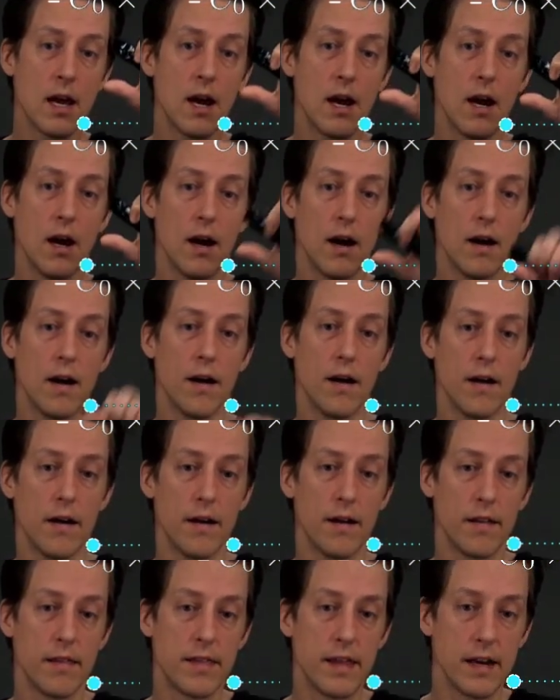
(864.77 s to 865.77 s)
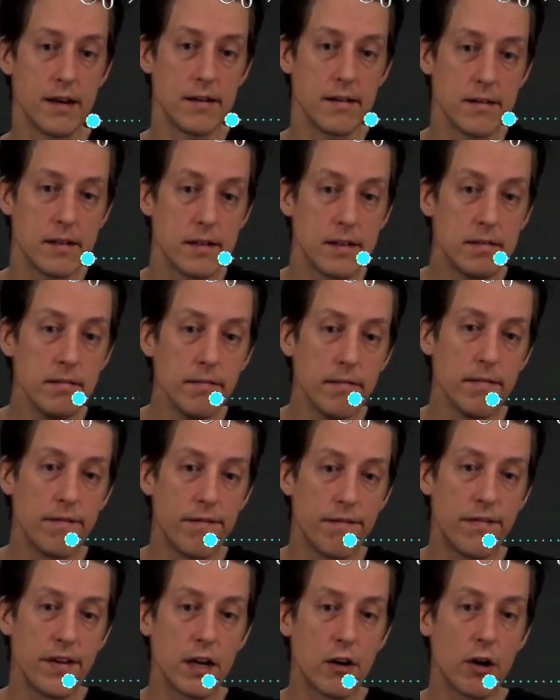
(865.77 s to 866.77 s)
then
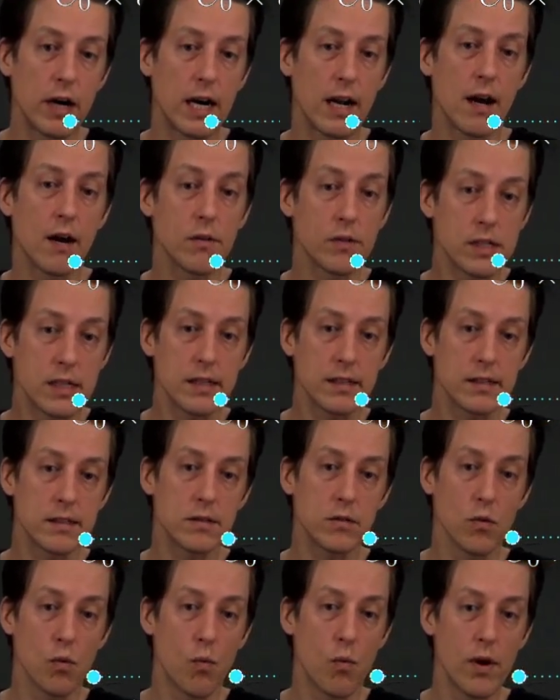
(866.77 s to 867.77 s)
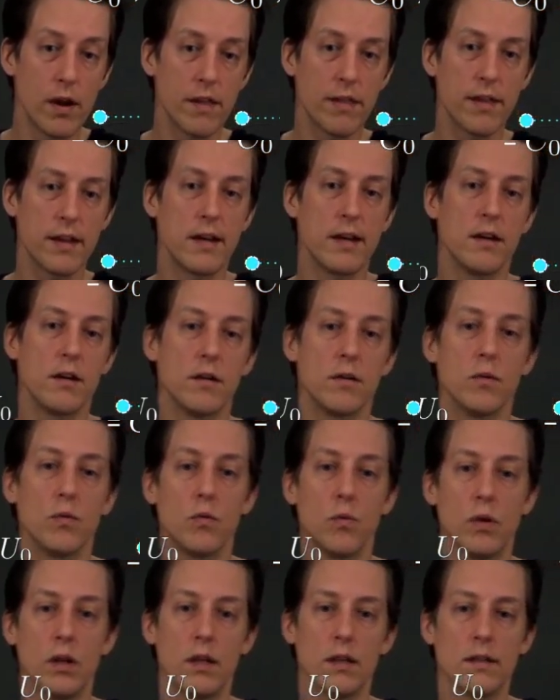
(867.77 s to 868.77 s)
figuring out this width here
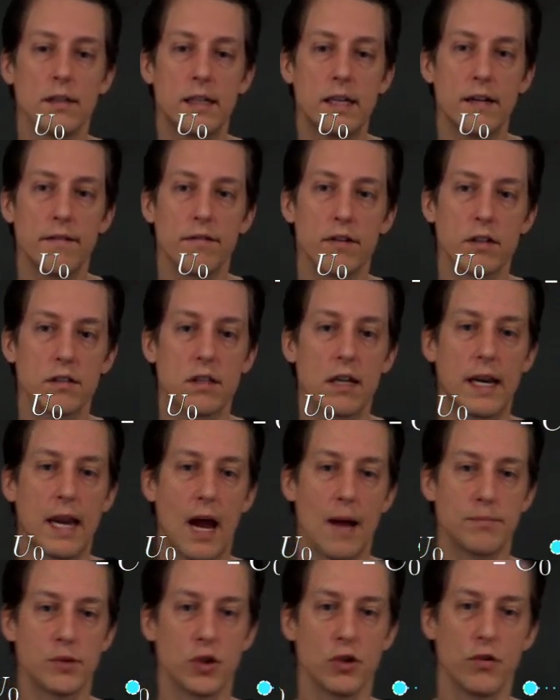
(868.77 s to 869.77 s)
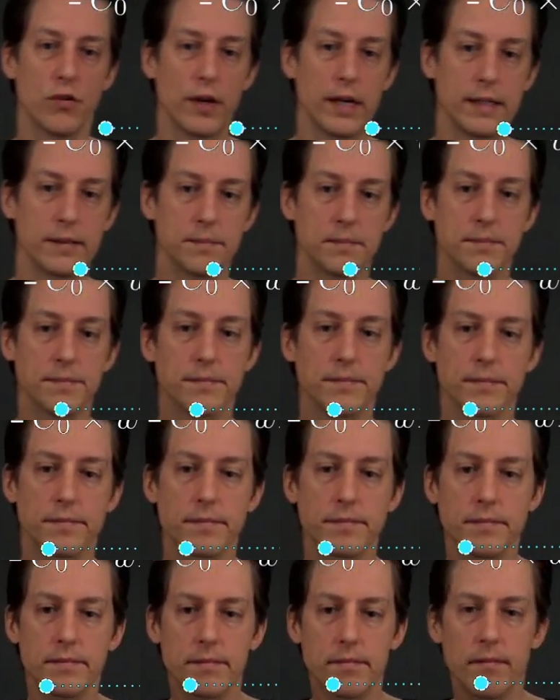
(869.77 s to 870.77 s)
will give us the capture rate.
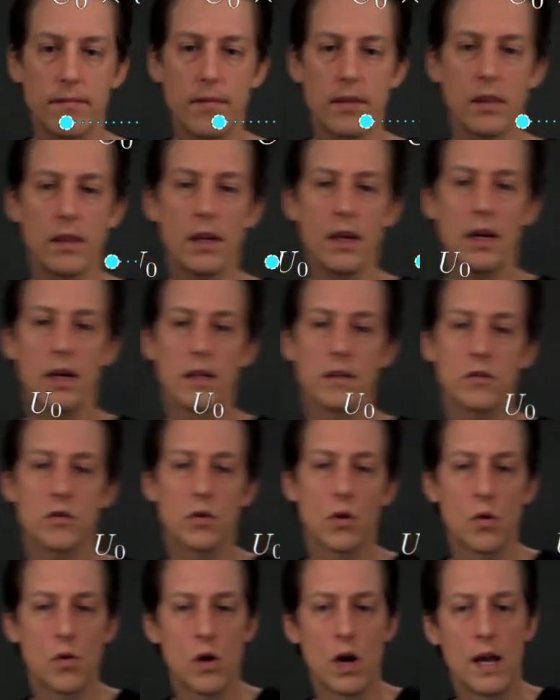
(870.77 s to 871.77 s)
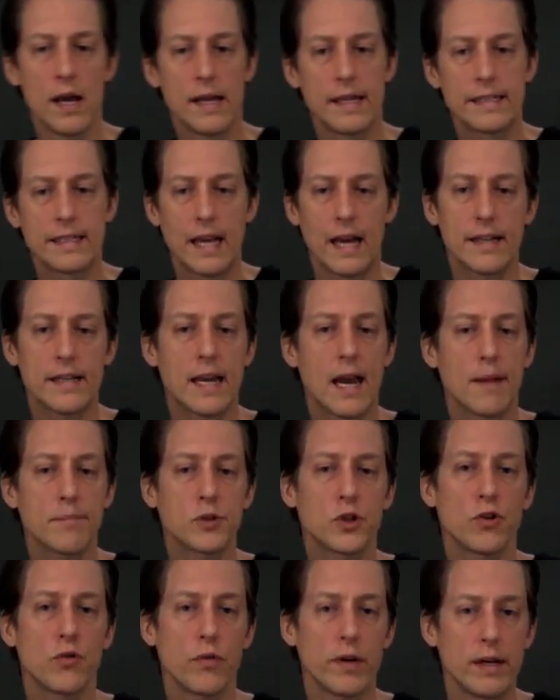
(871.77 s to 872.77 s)
And so that
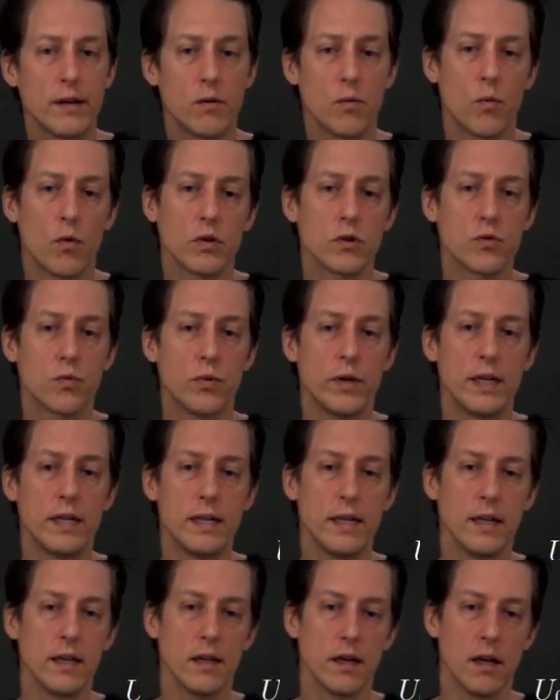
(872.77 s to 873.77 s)
capture rate, once we